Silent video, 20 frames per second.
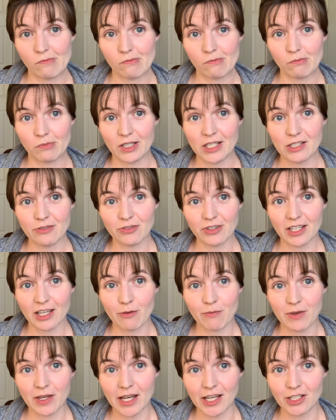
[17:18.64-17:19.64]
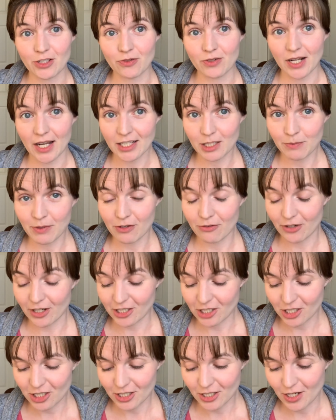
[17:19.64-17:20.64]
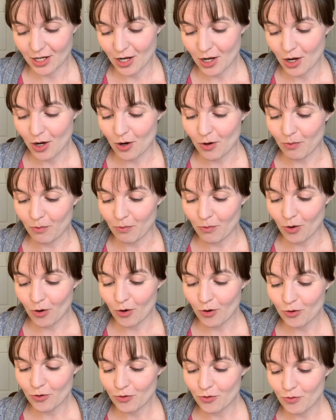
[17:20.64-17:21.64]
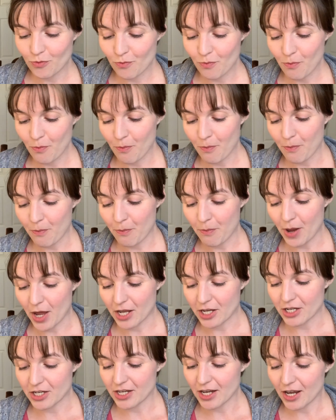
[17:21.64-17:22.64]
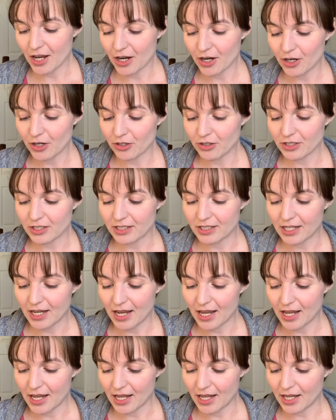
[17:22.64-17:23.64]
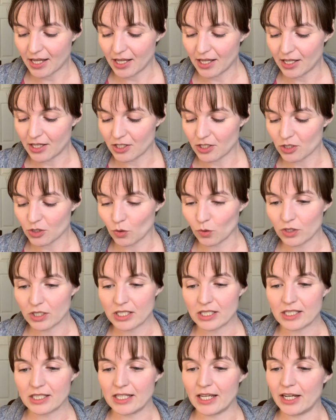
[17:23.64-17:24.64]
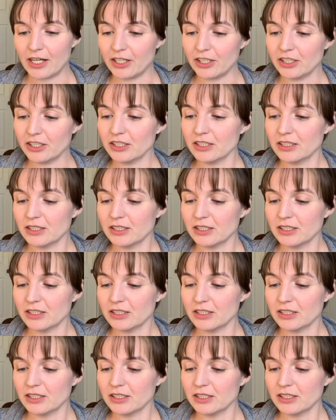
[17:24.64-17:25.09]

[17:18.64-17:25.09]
please forgive me, I do not speak French, Mon panier de sorcière.